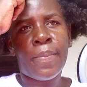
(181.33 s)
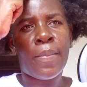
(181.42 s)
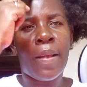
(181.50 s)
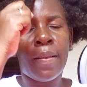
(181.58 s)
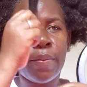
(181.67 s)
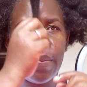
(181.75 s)

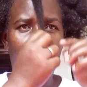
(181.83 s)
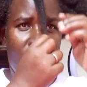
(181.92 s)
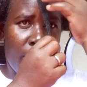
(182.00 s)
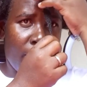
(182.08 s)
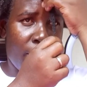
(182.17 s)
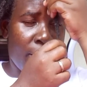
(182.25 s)
that's
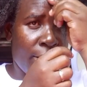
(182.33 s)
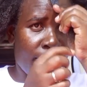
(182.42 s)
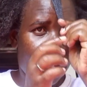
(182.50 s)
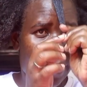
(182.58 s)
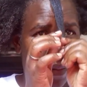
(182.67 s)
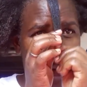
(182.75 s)
where it
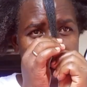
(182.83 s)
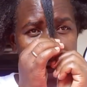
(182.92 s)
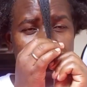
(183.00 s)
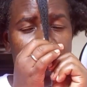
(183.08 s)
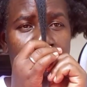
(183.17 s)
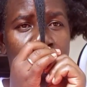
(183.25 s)
has
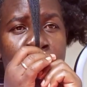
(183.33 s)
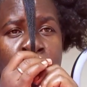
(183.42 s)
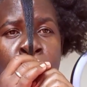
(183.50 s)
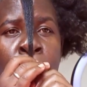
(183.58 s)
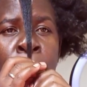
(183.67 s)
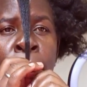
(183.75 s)
reached.
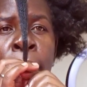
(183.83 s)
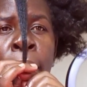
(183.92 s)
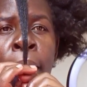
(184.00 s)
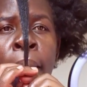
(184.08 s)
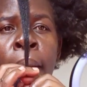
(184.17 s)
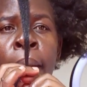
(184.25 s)

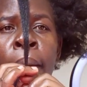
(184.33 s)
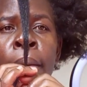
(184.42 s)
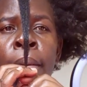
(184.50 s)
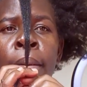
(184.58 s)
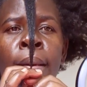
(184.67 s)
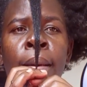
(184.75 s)

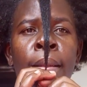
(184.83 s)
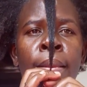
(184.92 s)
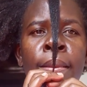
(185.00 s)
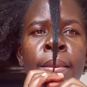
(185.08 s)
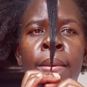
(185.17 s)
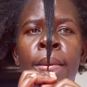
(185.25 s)
You
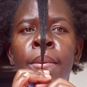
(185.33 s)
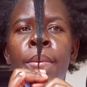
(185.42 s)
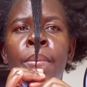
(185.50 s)
can see.